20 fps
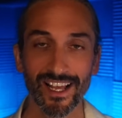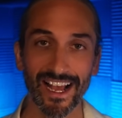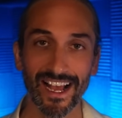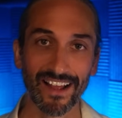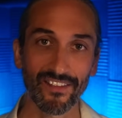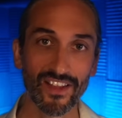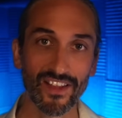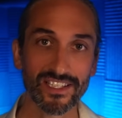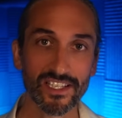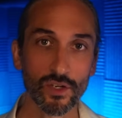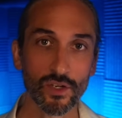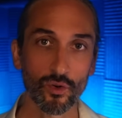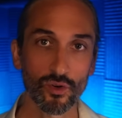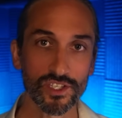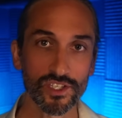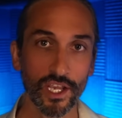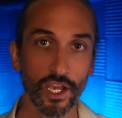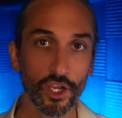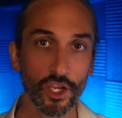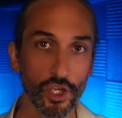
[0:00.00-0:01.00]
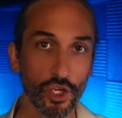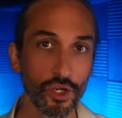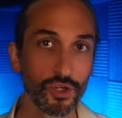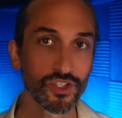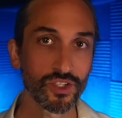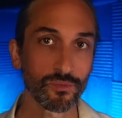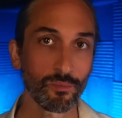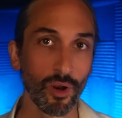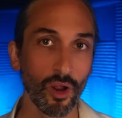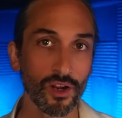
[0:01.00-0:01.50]
and this is causing a huge
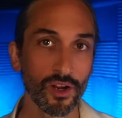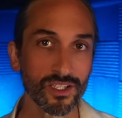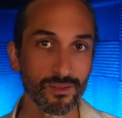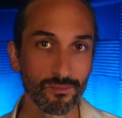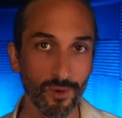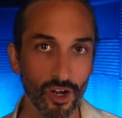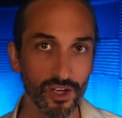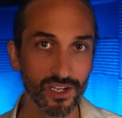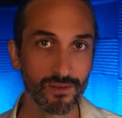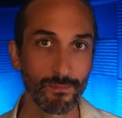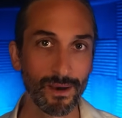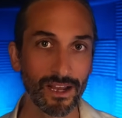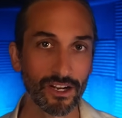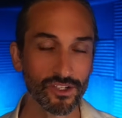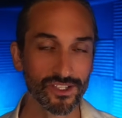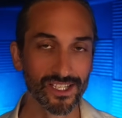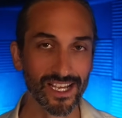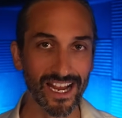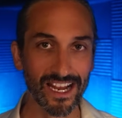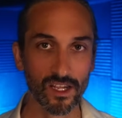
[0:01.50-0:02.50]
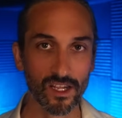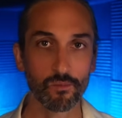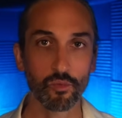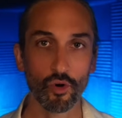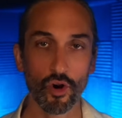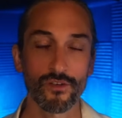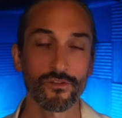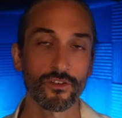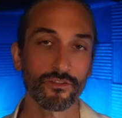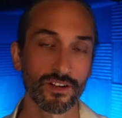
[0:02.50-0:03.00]
supply and demand imbalance in the
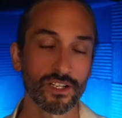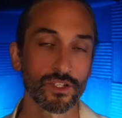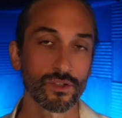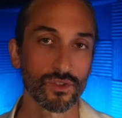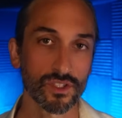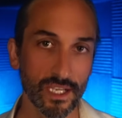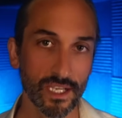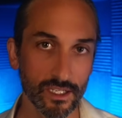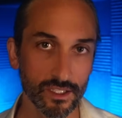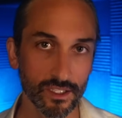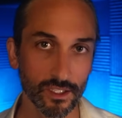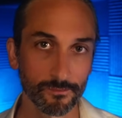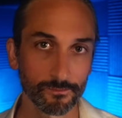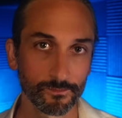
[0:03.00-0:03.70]
private rental sector.